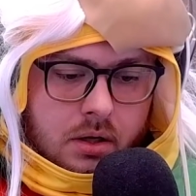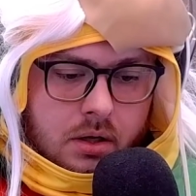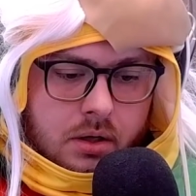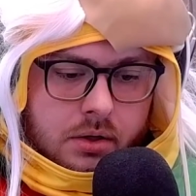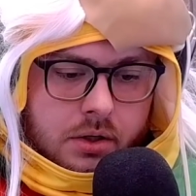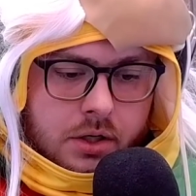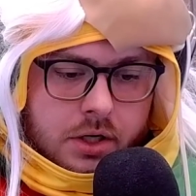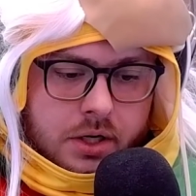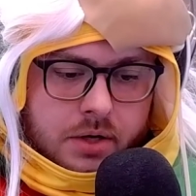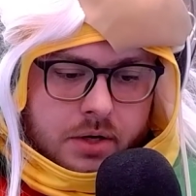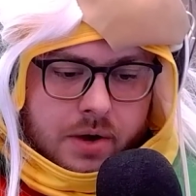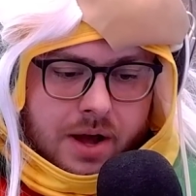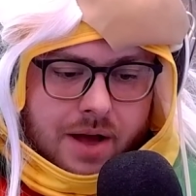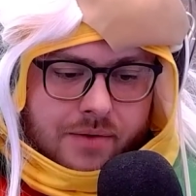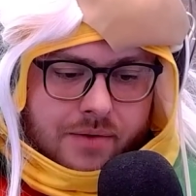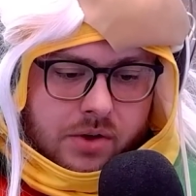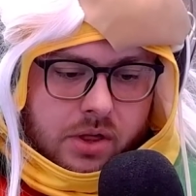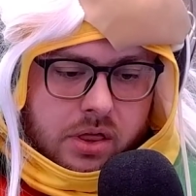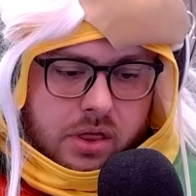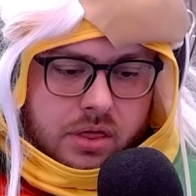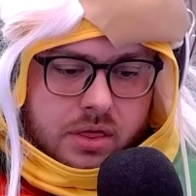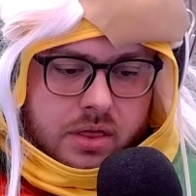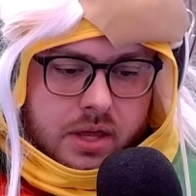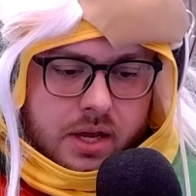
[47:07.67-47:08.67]
Do you have a
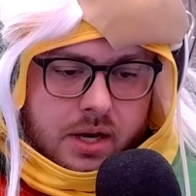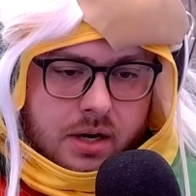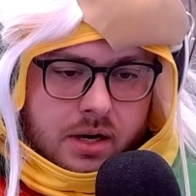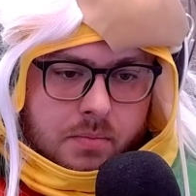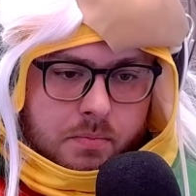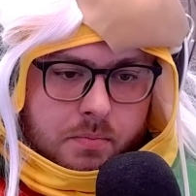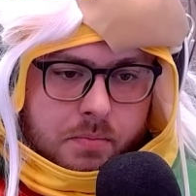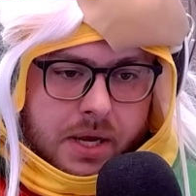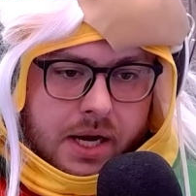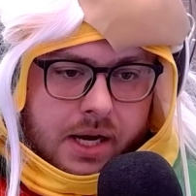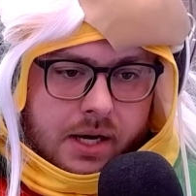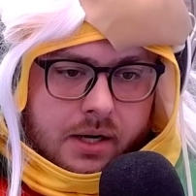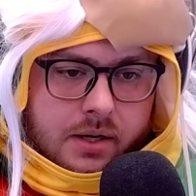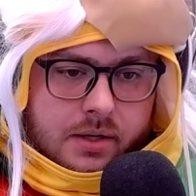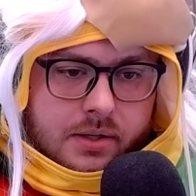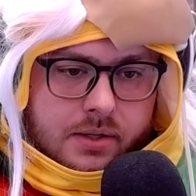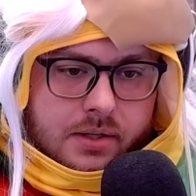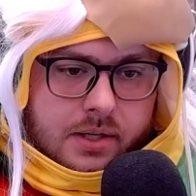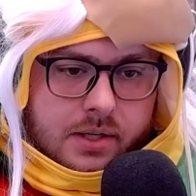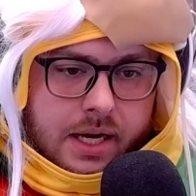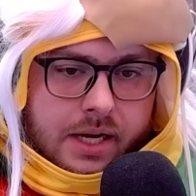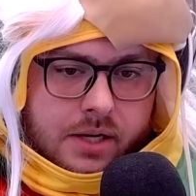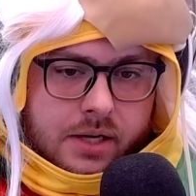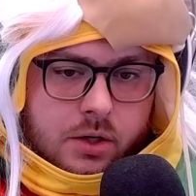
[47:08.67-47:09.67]
thin penis
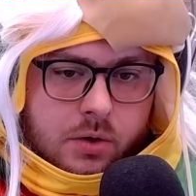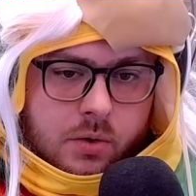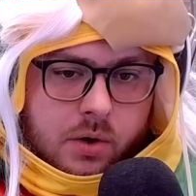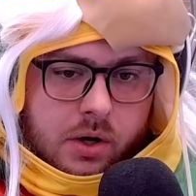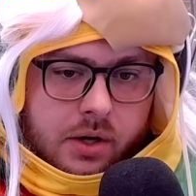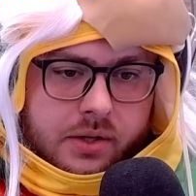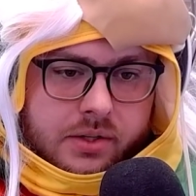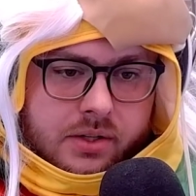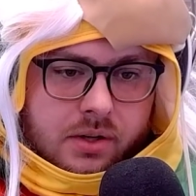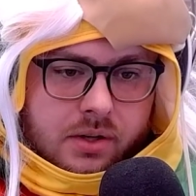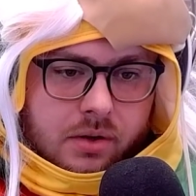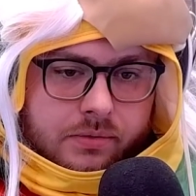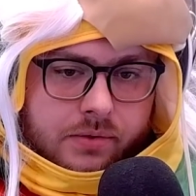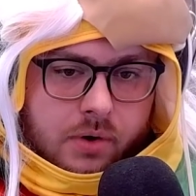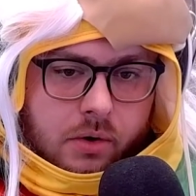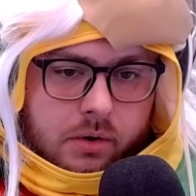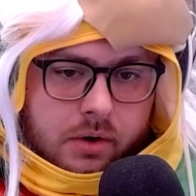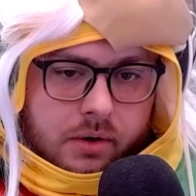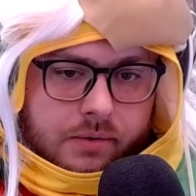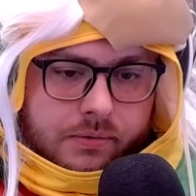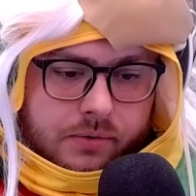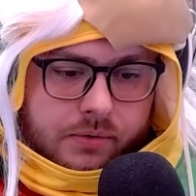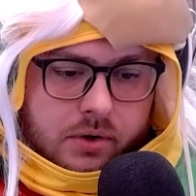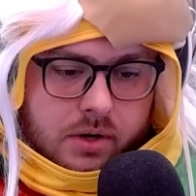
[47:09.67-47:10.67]
and you also
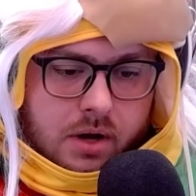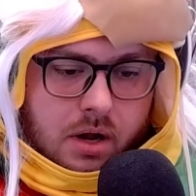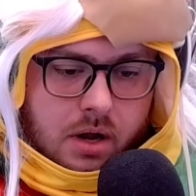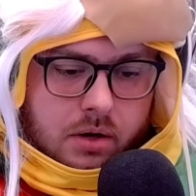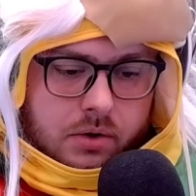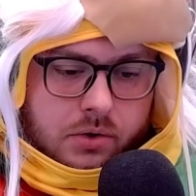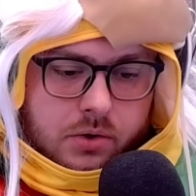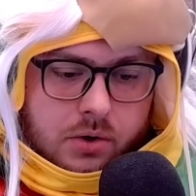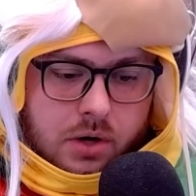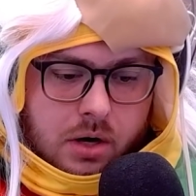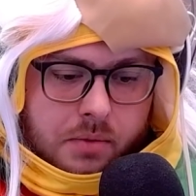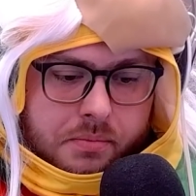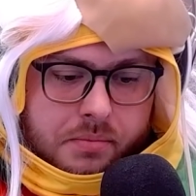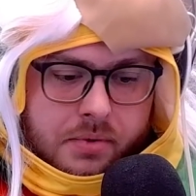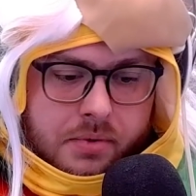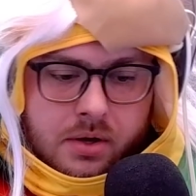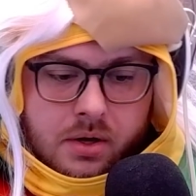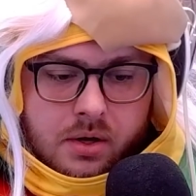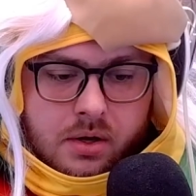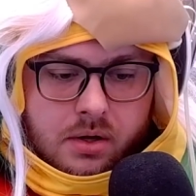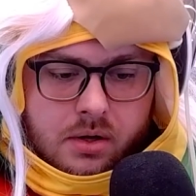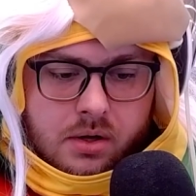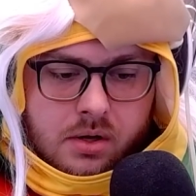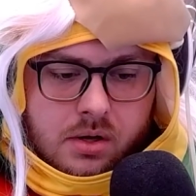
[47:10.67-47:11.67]
voted for Donald Trump?
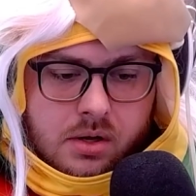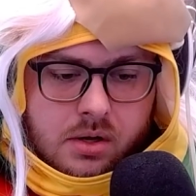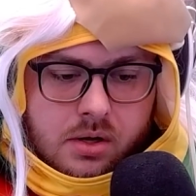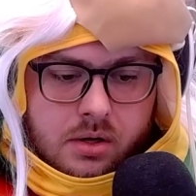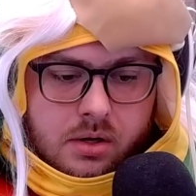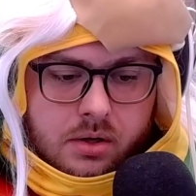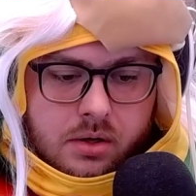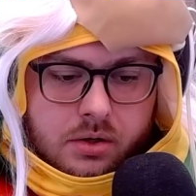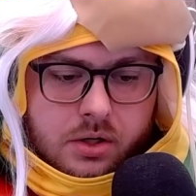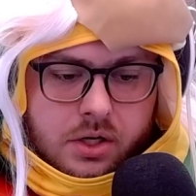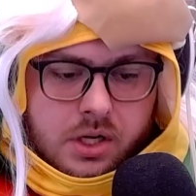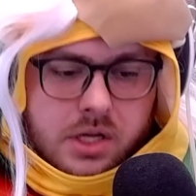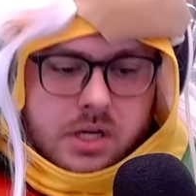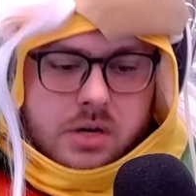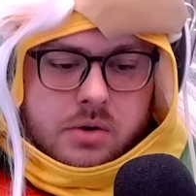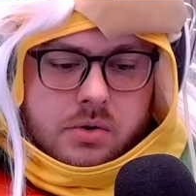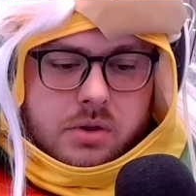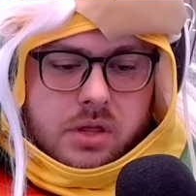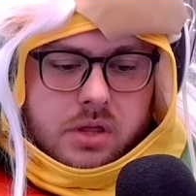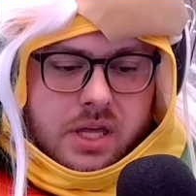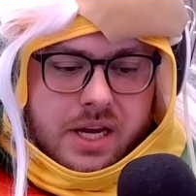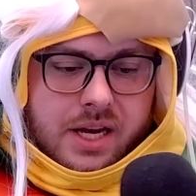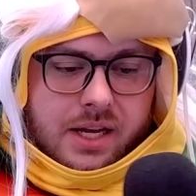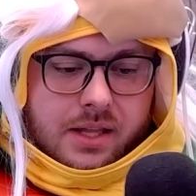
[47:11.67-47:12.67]
Do you
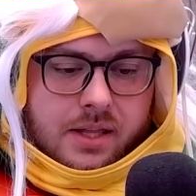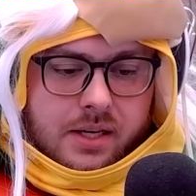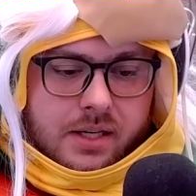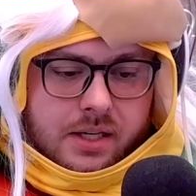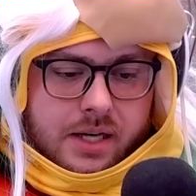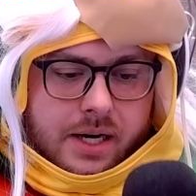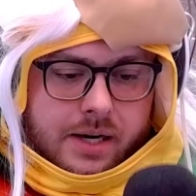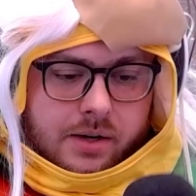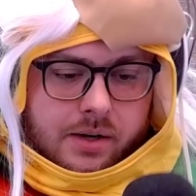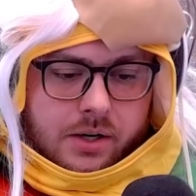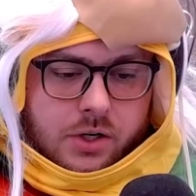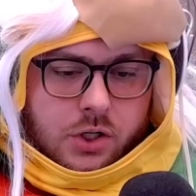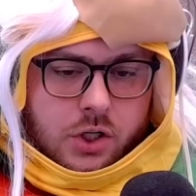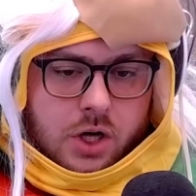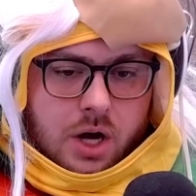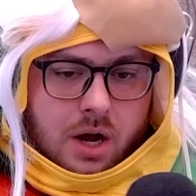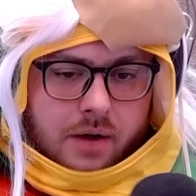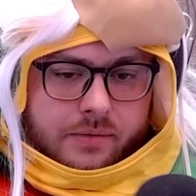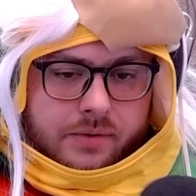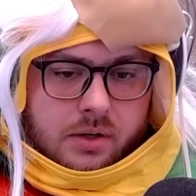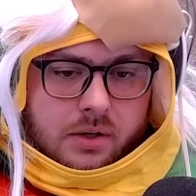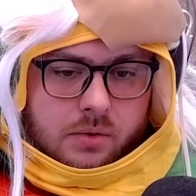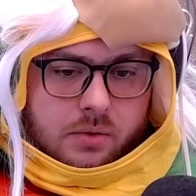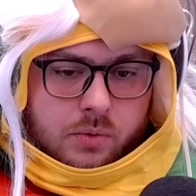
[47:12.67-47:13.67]
think that Derek
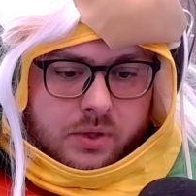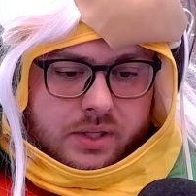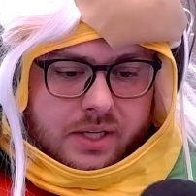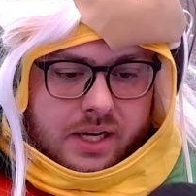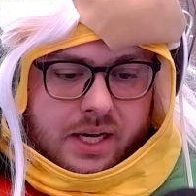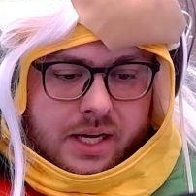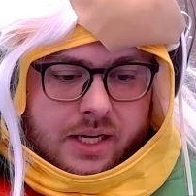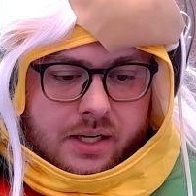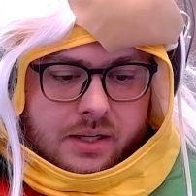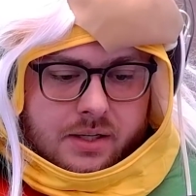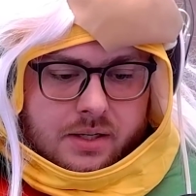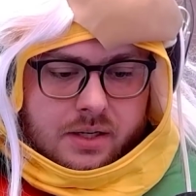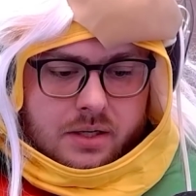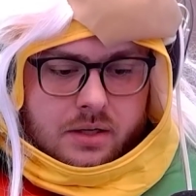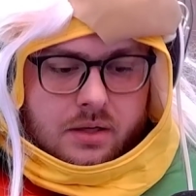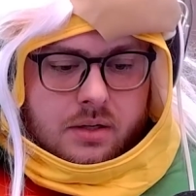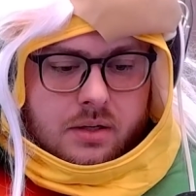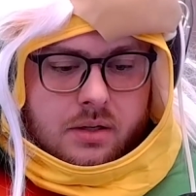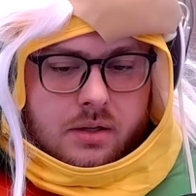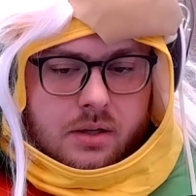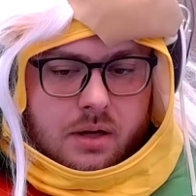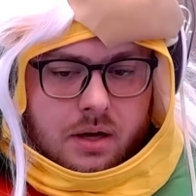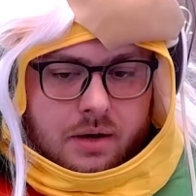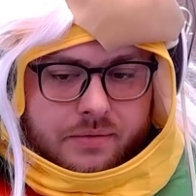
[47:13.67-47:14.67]
Chauvin was innocent
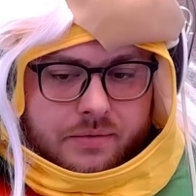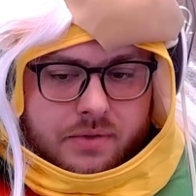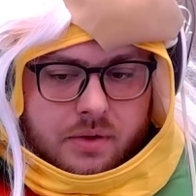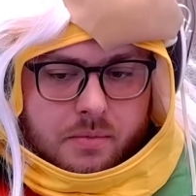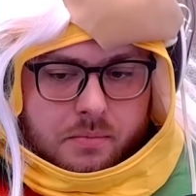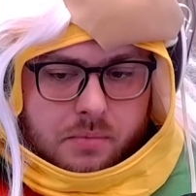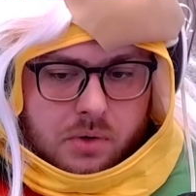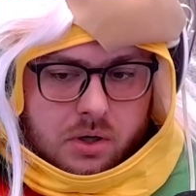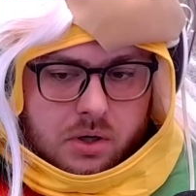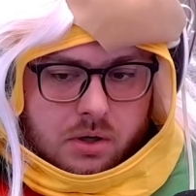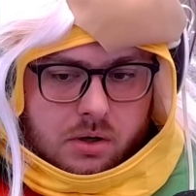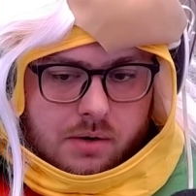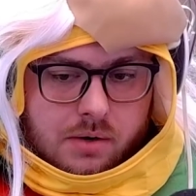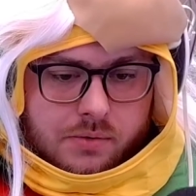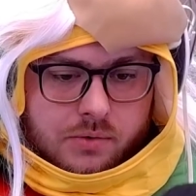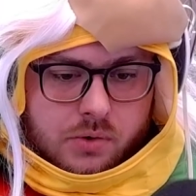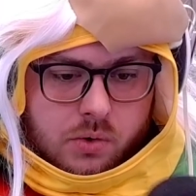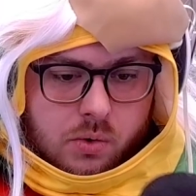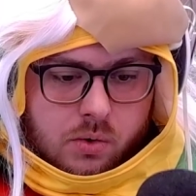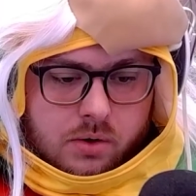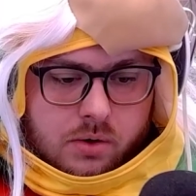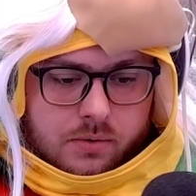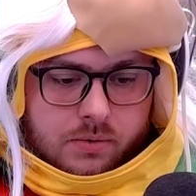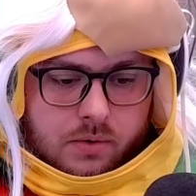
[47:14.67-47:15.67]
of the murder of
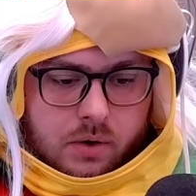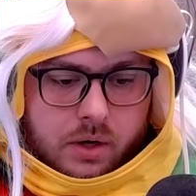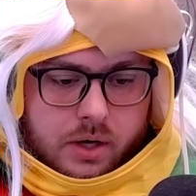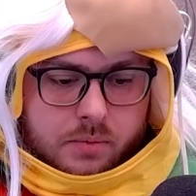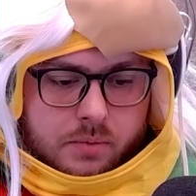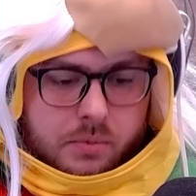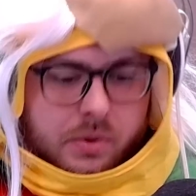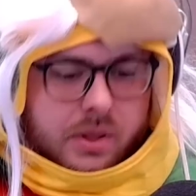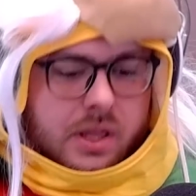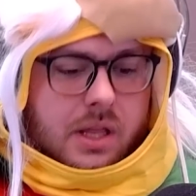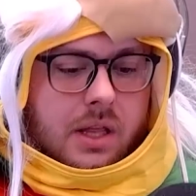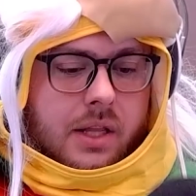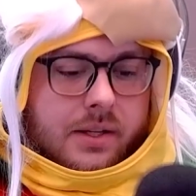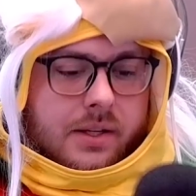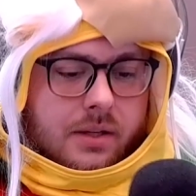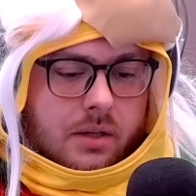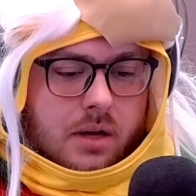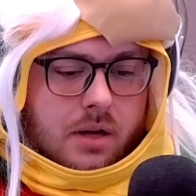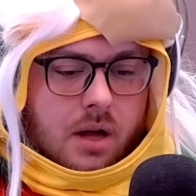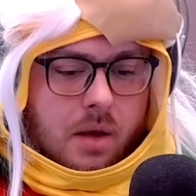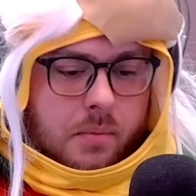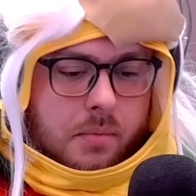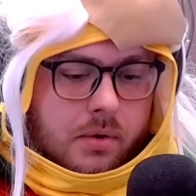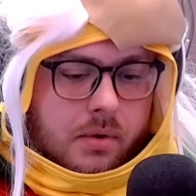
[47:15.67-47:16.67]
George Floyd? Well, then listen up.